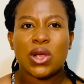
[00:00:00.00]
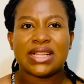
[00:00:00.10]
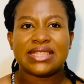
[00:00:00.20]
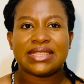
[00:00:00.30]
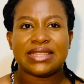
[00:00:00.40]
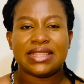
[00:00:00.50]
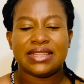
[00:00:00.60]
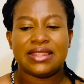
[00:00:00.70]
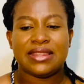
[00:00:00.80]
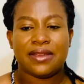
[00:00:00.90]
with the
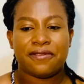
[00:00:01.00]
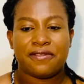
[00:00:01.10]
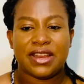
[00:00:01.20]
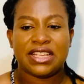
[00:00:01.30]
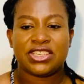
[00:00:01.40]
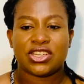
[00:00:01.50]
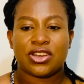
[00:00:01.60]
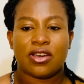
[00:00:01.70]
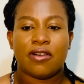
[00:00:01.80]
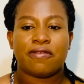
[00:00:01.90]
definition
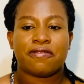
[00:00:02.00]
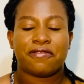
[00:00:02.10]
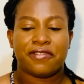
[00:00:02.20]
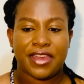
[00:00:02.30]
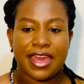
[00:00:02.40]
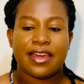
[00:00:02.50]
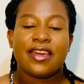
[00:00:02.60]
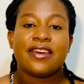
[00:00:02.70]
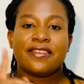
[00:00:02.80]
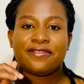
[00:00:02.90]
of fear.
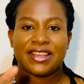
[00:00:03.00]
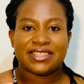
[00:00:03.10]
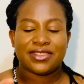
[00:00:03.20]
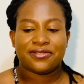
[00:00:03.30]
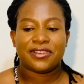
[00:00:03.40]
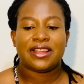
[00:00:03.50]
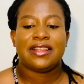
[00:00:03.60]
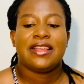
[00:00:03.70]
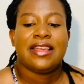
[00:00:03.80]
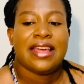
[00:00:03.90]
First of
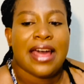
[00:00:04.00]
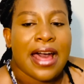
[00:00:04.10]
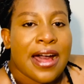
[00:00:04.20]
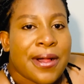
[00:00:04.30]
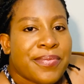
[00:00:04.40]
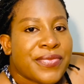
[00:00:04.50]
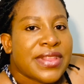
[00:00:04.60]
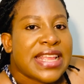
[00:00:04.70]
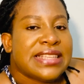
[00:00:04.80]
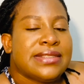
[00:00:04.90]
all,
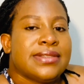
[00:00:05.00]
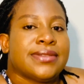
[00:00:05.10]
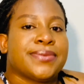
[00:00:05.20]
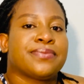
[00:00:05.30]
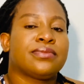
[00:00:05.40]
let's